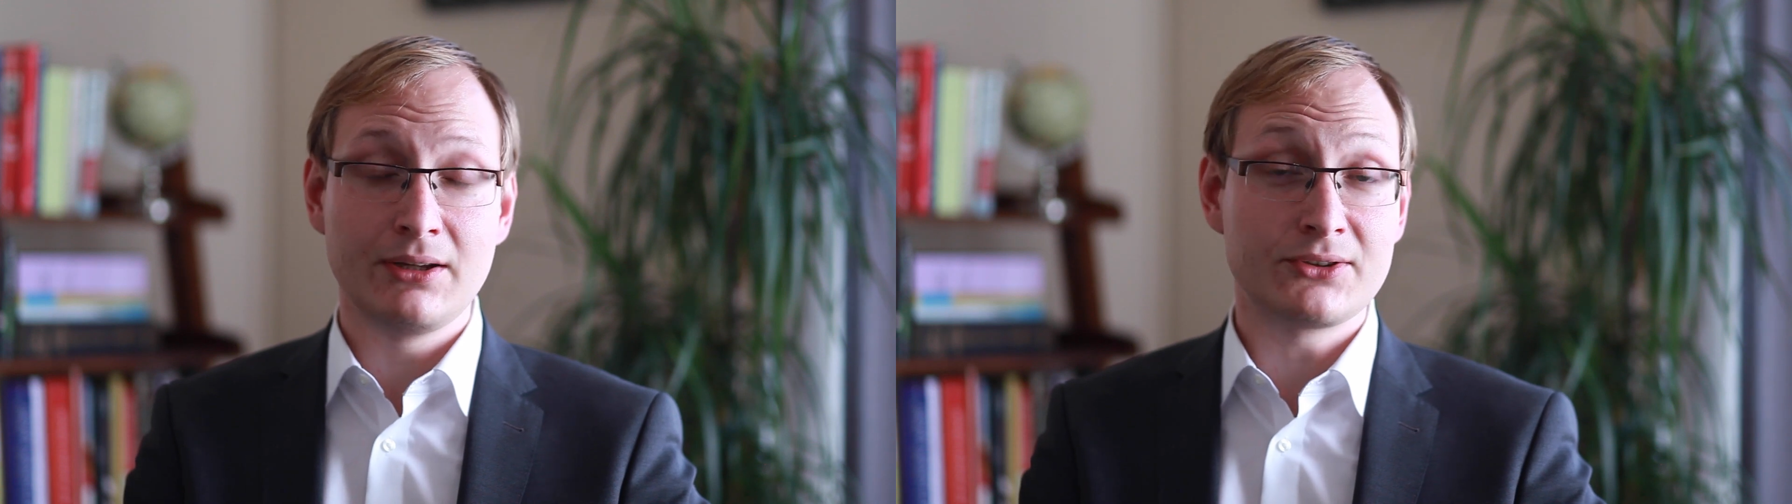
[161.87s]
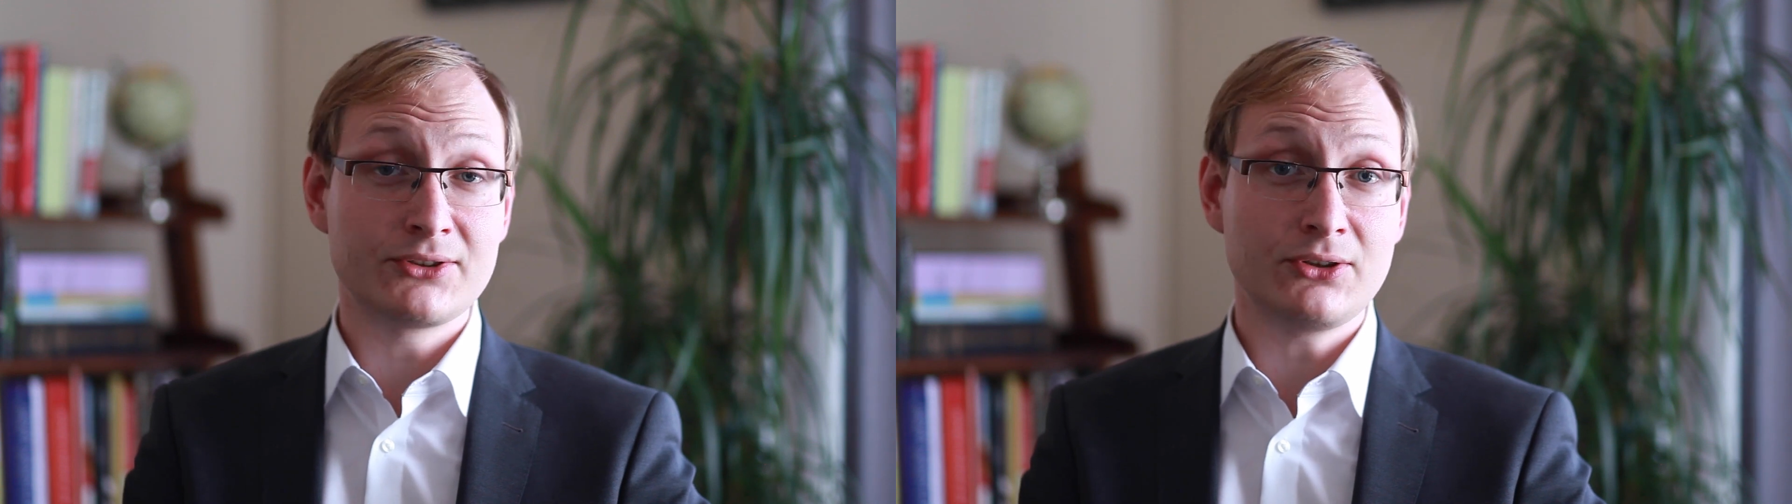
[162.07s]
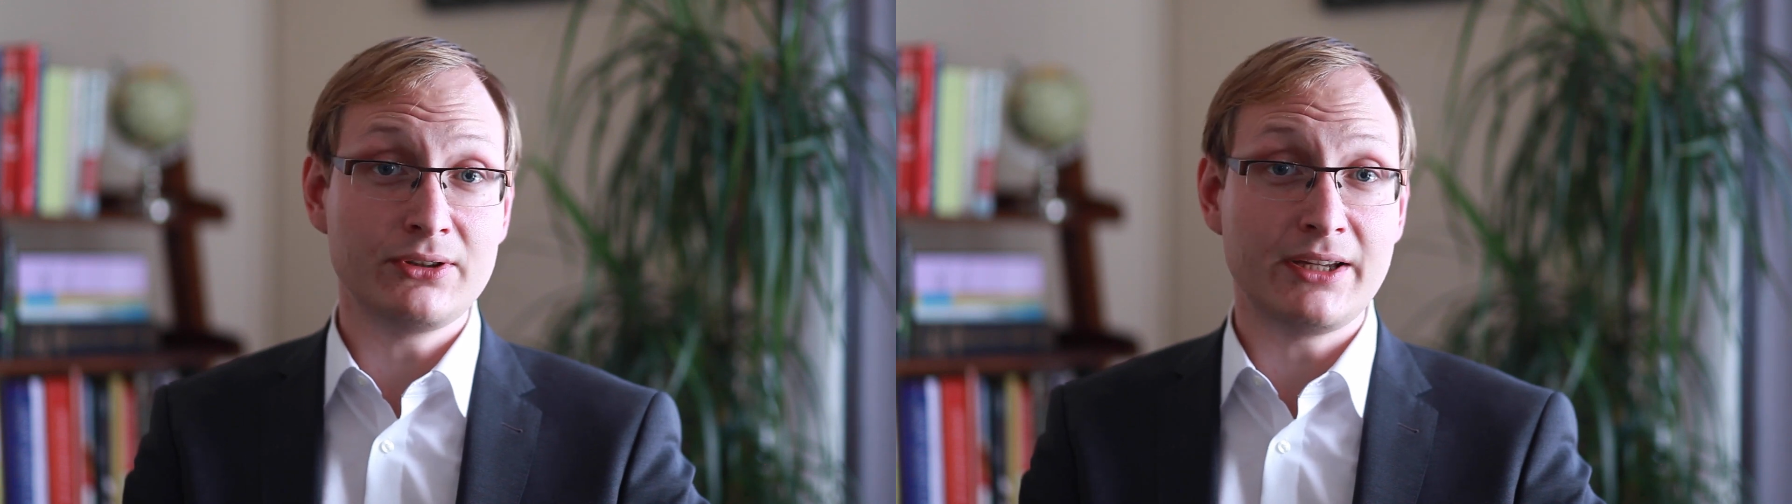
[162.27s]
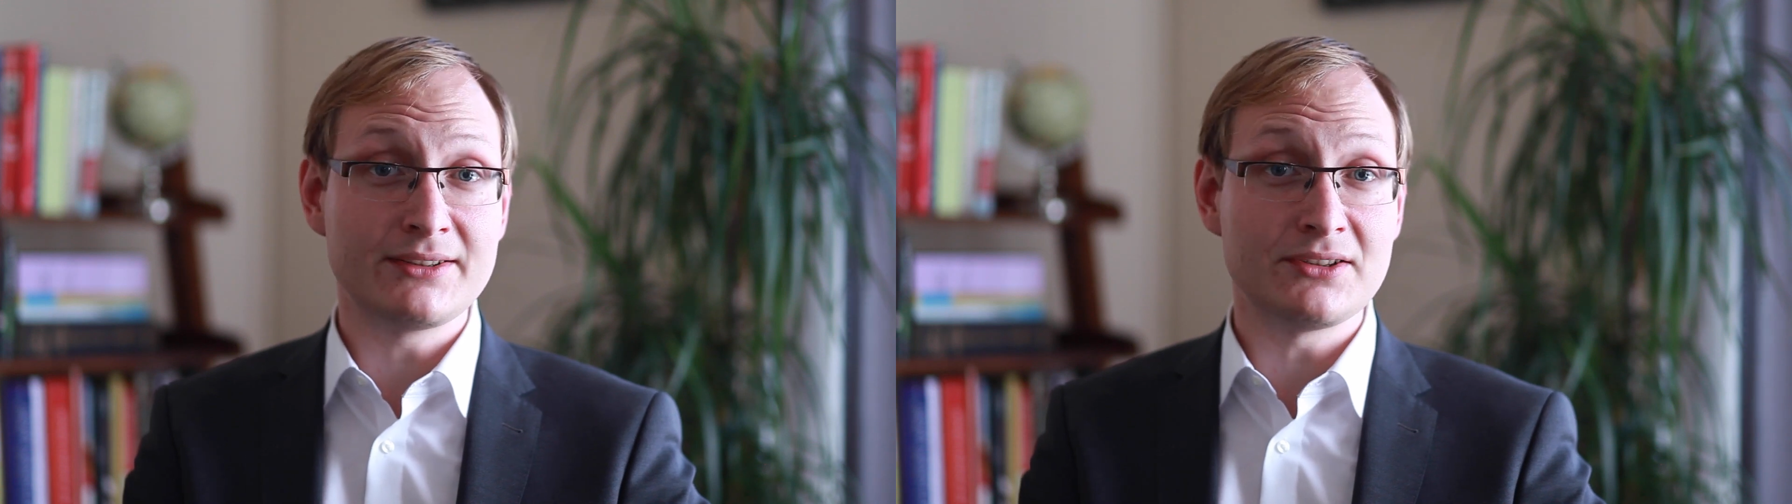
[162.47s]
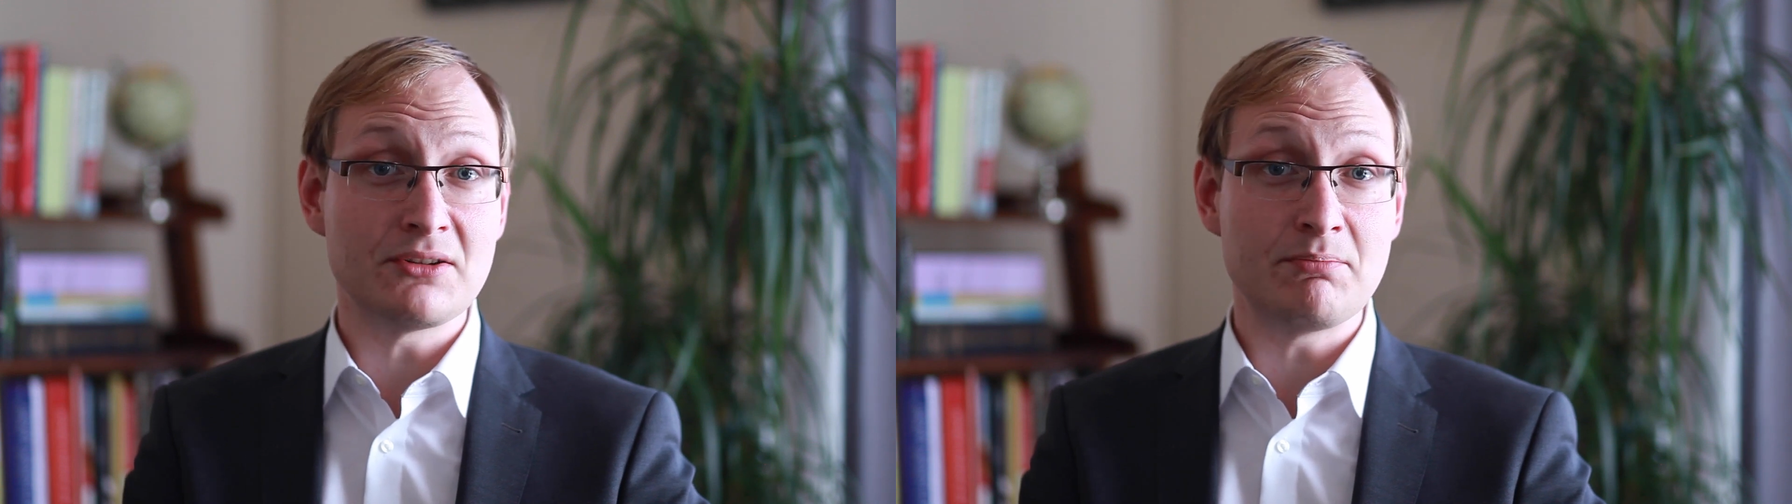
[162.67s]
there certainly
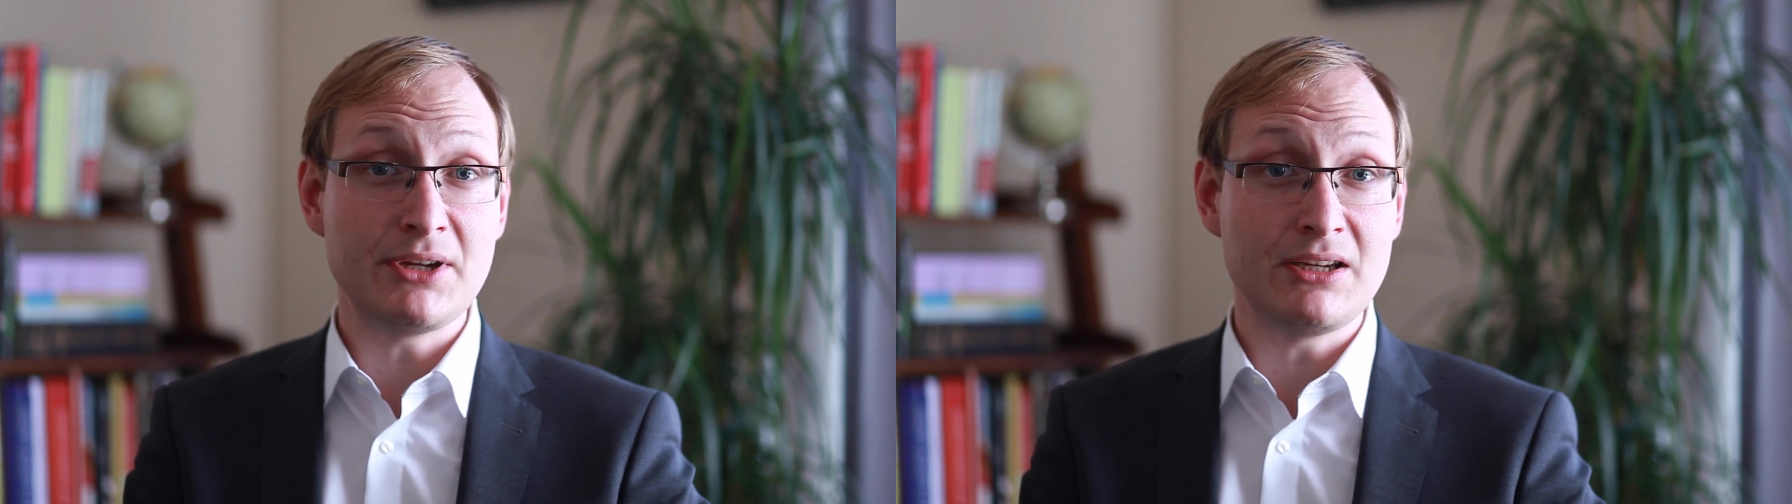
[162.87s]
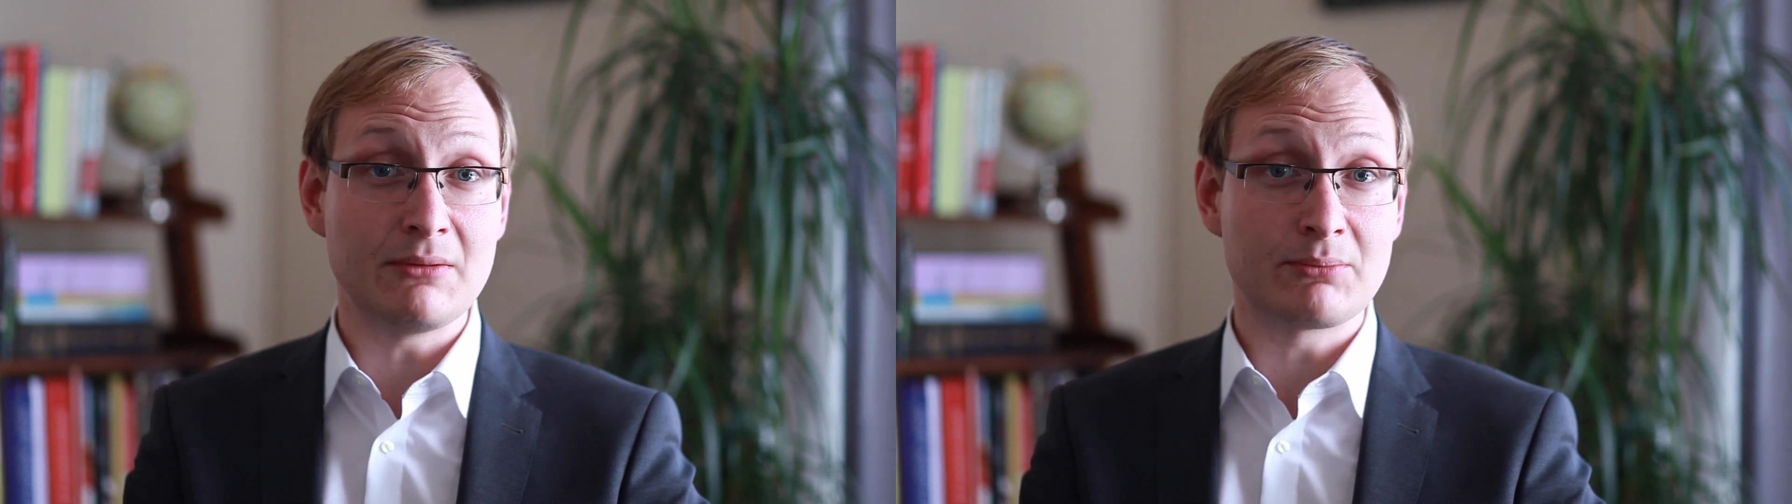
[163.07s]
isn't a bidding